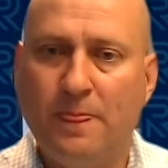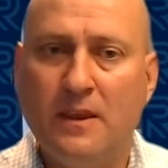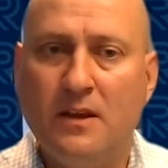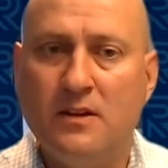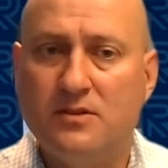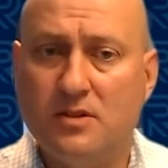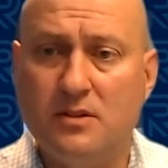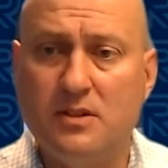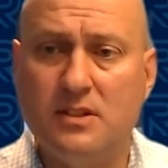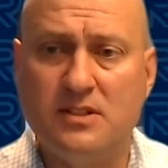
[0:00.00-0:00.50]

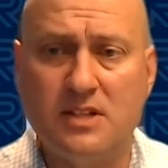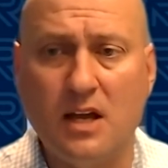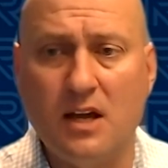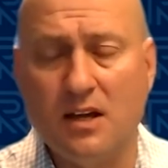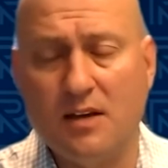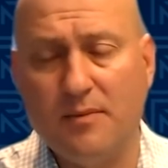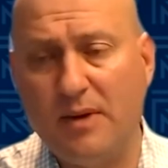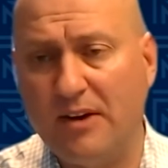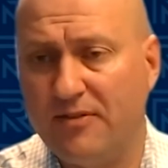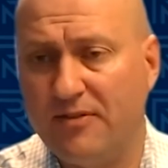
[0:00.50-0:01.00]
So let's talk
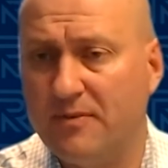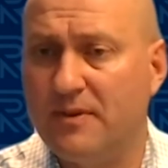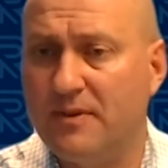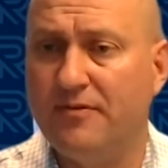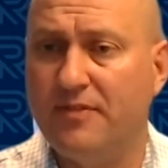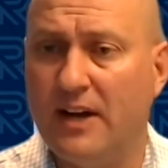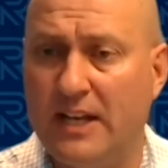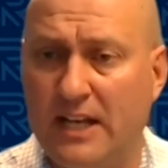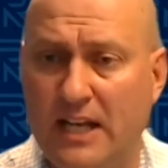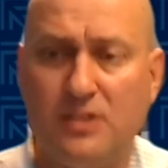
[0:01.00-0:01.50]
about from the
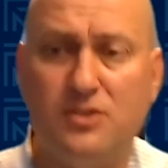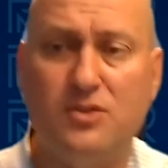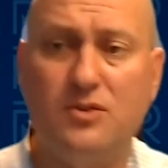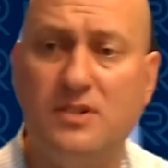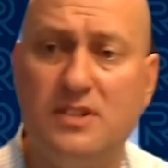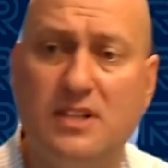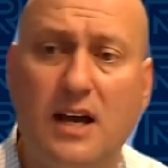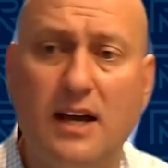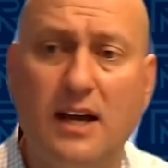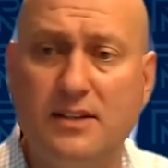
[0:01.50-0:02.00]
financial
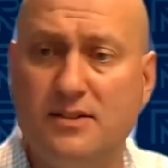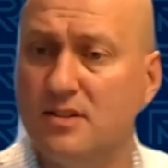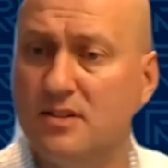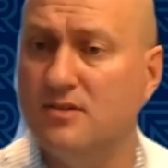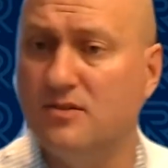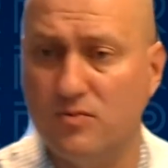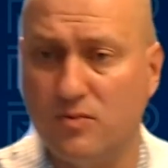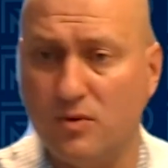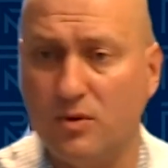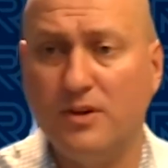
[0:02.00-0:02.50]
side,
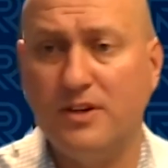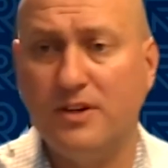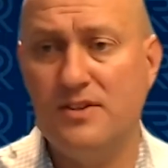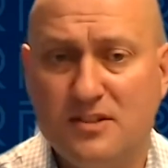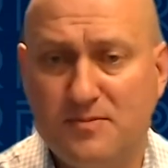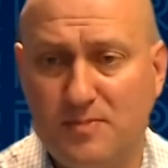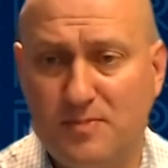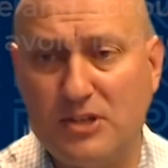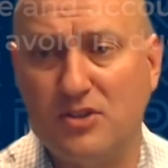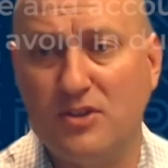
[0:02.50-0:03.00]
since Rourke
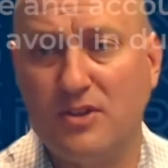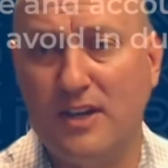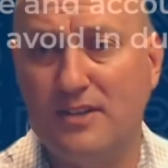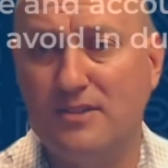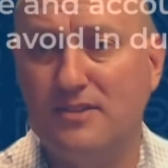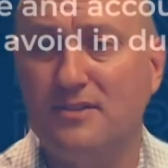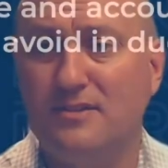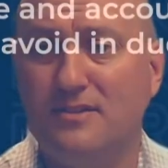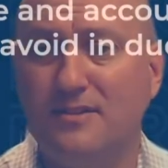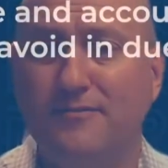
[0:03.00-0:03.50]

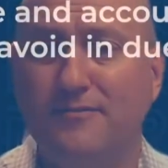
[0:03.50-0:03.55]
specializes in